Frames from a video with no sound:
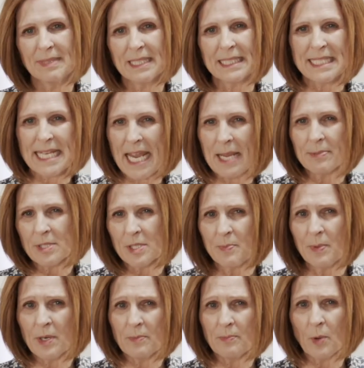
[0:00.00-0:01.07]
a
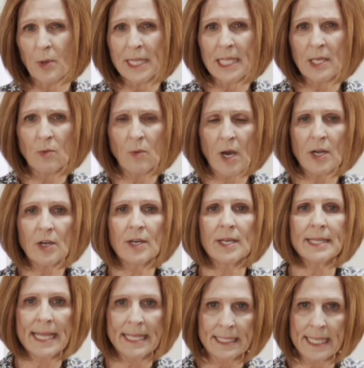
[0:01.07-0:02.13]
tablespoon of boiling water
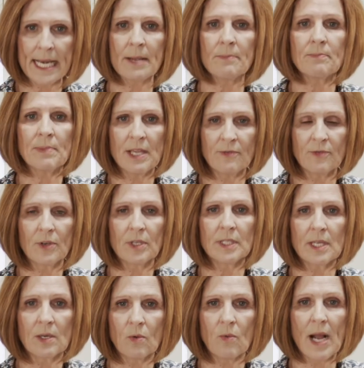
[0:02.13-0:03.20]
and then let it beat for a
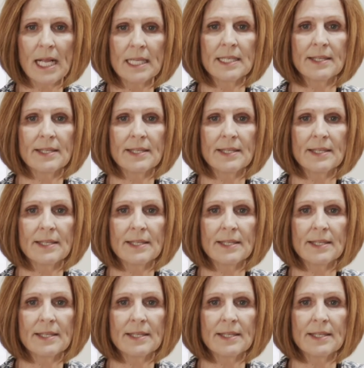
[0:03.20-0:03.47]
little while,